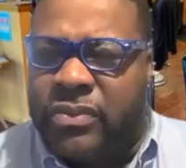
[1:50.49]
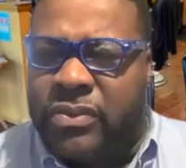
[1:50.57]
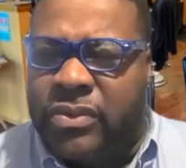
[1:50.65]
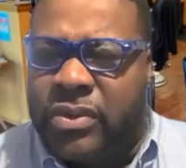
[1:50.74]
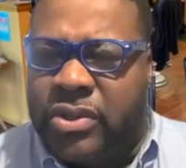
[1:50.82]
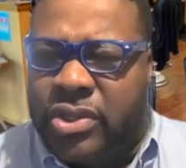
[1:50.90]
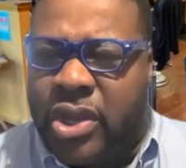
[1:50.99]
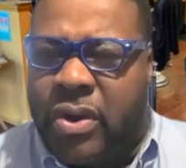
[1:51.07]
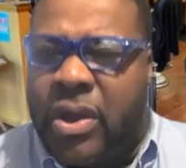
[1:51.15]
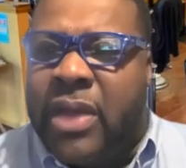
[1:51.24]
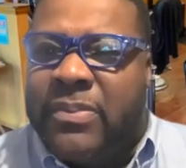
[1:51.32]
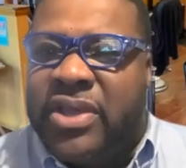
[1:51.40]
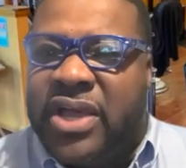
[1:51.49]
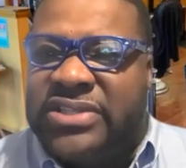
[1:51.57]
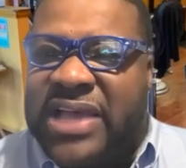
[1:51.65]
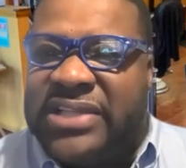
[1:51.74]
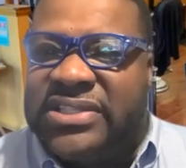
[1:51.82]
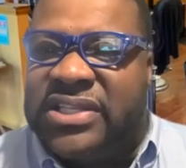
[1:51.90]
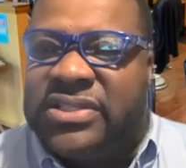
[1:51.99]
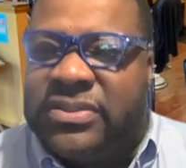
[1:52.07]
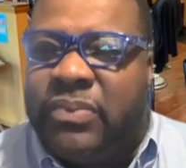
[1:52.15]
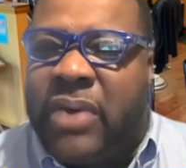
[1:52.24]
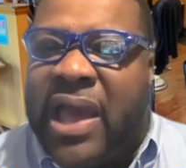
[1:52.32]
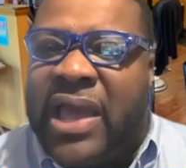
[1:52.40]
You know, because I said,
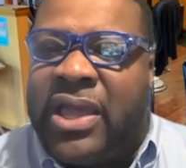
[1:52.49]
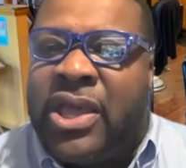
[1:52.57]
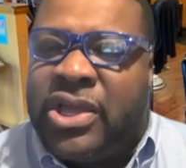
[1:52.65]
why